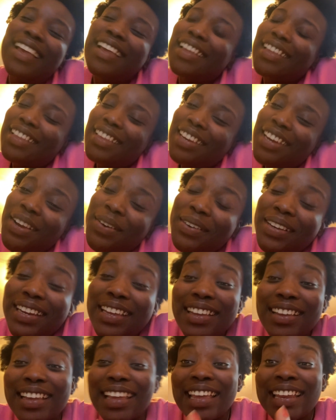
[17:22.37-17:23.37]
You know, in
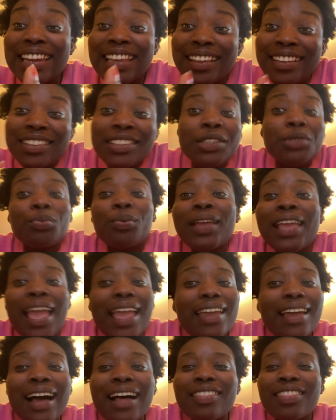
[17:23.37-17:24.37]
in England we
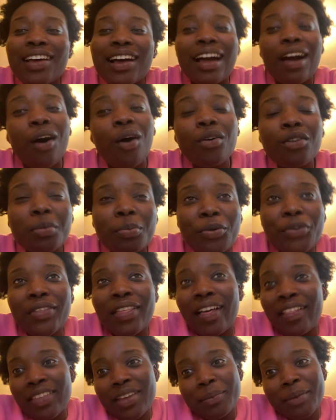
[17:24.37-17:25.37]
ain't got that cold brew
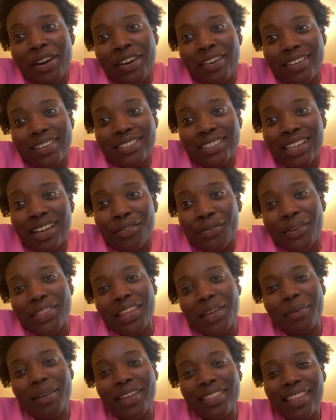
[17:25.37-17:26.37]
that the Americans have when they
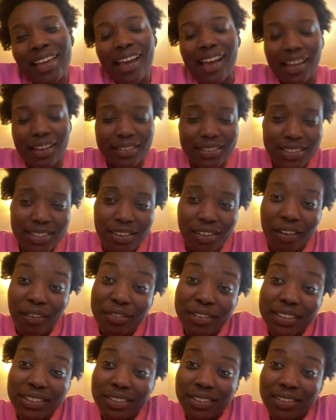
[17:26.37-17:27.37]
make their iced
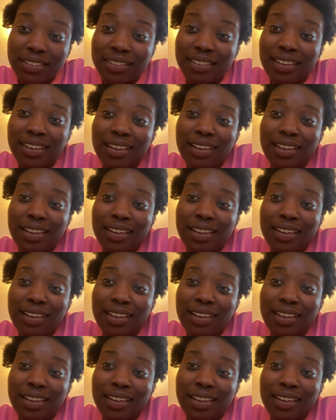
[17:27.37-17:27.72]
coffees on